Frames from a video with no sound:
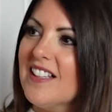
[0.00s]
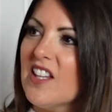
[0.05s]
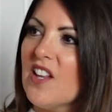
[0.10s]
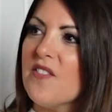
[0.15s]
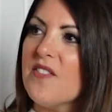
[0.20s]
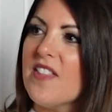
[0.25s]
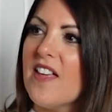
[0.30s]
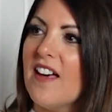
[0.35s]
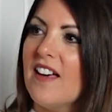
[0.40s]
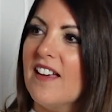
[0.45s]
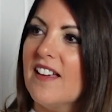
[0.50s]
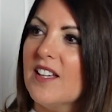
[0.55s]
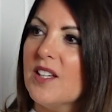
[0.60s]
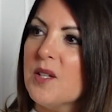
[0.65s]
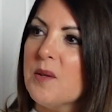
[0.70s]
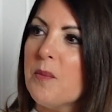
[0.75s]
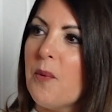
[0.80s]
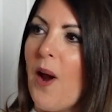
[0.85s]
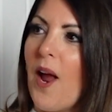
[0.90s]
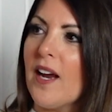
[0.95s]
i love that
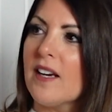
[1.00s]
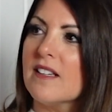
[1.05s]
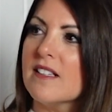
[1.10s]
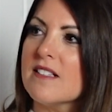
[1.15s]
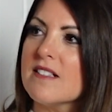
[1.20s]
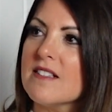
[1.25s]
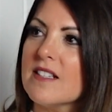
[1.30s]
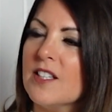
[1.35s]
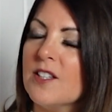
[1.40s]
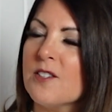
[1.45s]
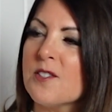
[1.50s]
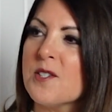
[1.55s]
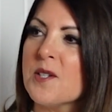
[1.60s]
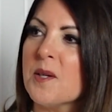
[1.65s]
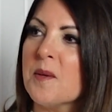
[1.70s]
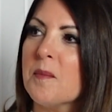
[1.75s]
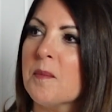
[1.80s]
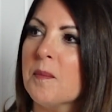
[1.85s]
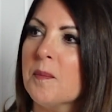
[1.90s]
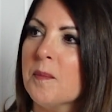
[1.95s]
practice
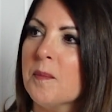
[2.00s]
leadership